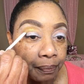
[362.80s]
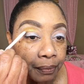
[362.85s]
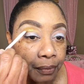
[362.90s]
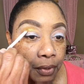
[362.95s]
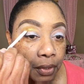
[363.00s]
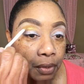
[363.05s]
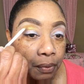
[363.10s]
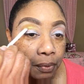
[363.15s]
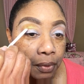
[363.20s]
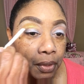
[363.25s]

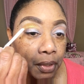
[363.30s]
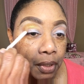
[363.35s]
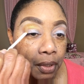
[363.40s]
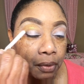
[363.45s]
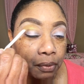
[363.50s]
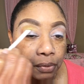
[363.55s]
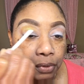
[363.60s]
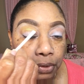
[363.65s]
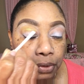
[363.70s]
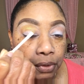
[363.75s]
You would,
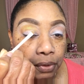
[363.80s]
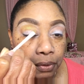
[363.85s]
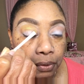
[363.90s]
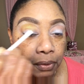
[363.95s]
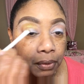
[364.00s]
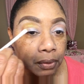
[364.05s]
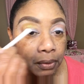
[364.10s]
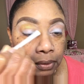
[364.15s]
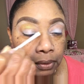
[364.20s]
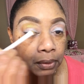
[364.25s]
do your
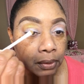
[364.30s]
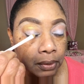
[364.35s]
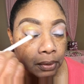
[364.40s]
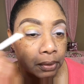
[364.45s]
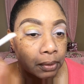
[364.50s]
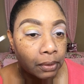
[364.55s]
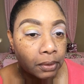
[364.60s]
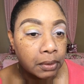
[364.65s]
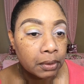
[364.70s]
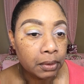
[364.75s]

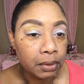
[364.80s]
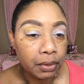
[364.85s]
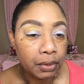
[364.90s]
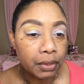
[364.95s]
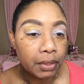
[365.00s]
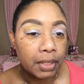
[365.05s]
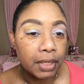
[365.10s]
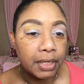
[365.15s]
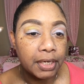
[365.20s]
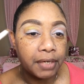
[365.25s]

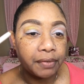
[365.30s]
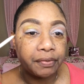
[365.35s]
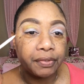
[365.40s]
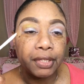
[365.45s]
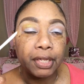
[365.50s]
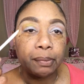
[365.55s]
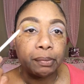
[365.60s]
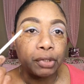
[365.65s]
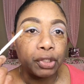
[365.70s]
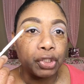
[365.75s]
cut and
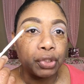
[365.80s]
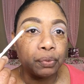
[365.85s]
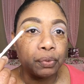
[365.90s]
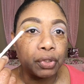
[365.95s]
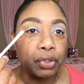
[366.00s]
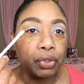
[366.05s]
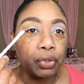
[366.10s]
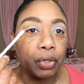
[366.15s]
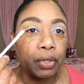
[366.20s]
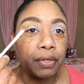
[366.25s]
everything, but you would
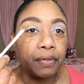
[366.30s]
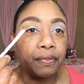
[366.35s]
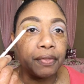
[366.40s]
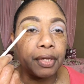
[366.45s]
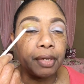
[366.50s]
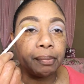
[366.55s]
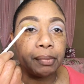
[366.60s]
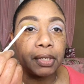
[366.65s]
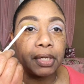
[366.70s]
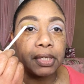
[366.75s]
start it
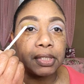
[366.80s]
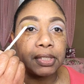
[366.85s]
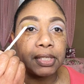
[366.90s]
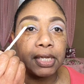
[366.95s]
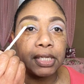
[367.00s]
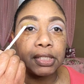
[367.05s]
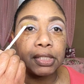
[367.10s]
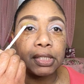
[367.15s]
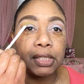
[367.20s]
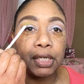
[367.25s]
there because
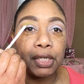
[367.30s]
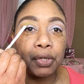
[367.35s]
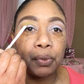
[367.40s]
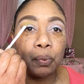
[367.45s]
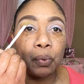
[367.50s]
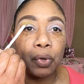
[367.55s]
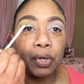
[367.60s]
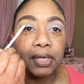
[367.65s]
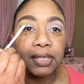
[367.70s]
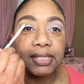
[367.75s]
that's you
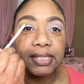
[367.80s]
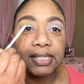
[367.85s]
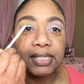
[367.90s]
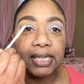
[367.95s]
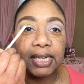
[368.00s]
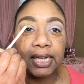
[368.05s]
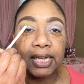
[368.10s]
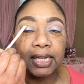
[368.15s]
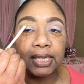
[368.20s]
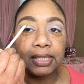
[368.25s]
want to
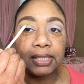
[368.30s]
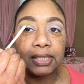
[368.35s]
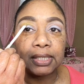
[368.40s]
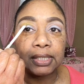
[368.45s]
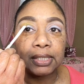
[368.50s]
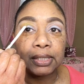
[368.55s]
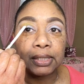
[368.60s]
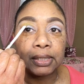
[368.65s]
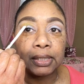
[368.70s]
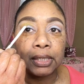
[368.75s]
see it.
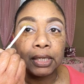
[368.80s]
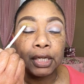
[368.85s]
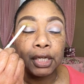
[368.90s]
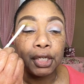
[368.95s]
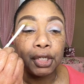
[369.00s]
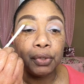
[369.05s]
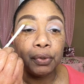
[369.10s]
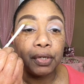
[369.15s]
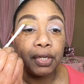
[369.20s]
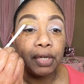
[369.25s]

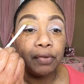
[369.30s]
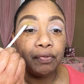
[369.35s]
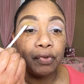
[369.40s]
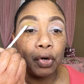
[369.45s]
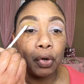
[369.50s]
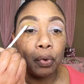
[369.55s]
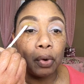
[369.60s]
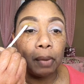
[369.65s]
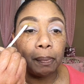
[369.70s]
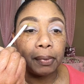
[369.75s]
You can even
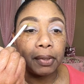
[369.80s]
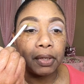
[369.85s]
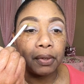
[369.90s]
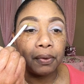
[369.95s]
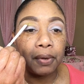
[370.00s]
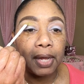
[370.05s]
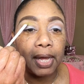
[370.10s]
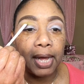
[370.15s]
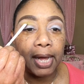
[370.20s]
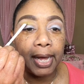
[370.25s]
go up a
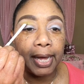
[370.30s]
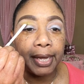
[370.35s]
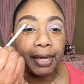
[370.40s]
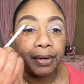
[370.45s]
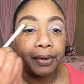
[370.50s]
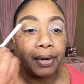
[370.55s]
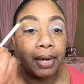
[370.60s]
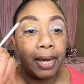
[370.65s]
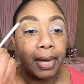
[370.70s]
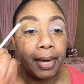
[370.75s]
little
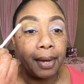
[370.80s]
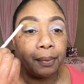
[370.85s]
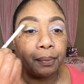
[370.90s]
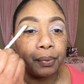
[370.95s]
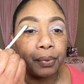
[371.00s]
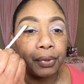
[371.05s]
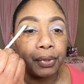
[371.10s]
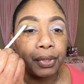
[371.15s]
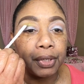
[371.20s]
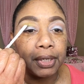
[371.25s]
higher. I
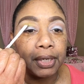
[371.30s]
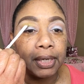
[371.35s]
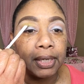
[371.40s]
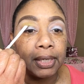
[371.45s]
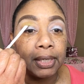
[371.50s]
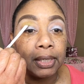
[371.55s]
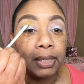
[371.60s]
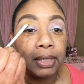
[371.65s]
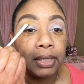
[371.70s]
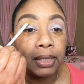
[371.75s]
would.
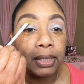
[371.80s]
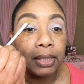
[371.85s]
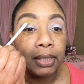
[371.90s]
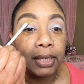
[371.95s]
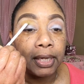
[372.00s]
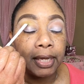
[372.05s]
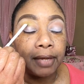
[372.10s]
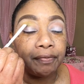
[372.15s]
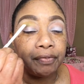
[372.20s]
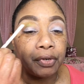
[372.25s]

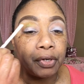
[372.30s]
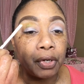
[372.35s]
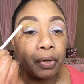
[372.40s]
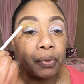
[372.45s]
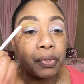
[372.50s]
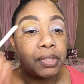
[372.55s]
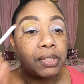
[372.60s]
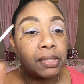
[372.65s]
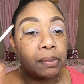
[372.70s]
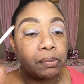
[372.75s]
If you
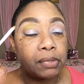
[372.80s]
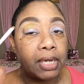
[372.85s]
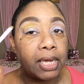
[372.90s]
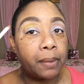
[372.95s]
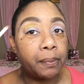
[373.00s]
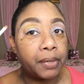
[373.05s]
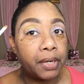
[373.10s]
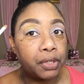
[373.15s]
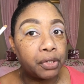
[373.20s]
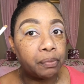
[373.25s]
notice, sometimes
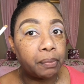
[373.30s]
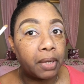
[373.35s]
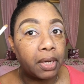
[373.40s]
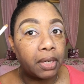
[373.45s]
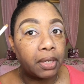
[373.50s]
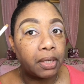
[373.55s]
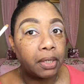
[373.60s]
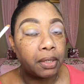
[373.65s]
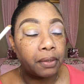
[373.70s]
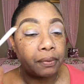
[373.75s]
when I do my
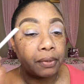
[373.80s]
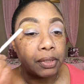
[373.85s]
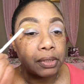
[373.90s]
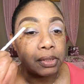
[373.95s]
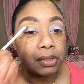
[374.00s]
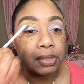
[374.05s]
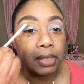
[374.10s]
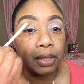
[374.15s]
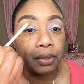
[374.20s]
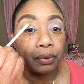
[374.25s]
cut
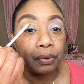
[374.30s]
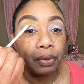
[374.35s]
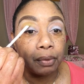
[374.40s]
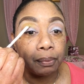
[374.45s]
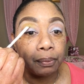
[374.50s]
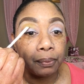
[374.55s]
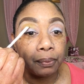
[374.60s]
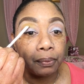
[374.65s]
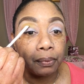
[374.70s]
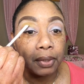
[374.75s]
creases, I go up
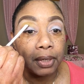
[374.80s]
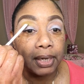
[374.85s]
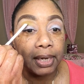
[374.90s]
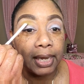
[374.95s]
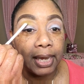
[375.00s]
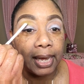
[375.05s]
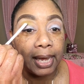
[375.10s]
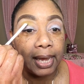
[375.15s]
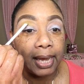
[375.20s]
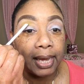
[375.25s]
really
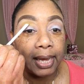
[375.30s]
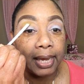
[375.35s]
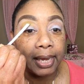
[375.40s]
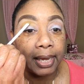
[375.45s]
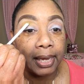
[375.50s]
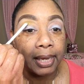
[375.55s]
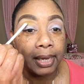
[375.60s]
high